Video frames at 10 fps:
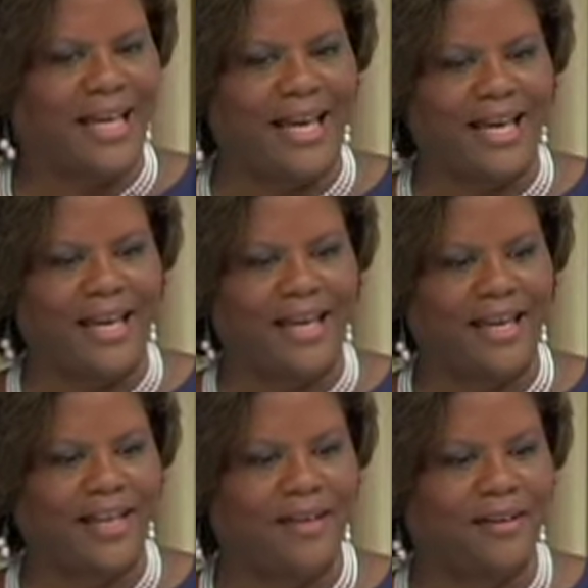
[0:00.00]

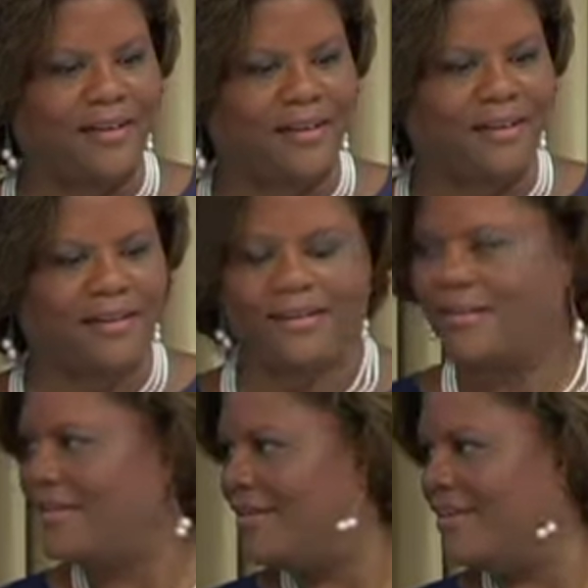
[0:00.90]
And
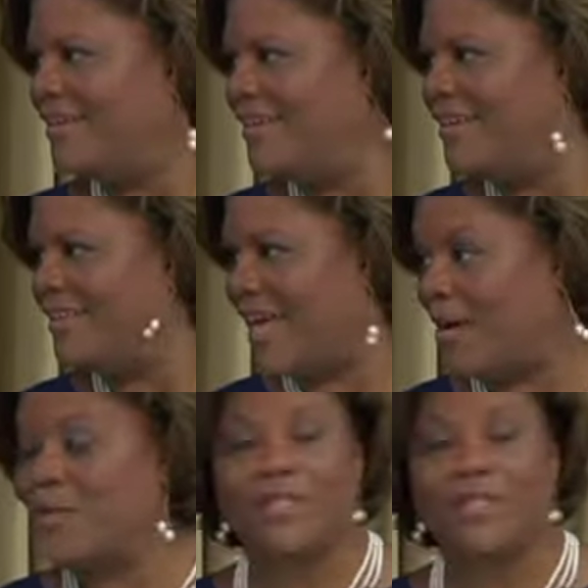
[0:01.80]
that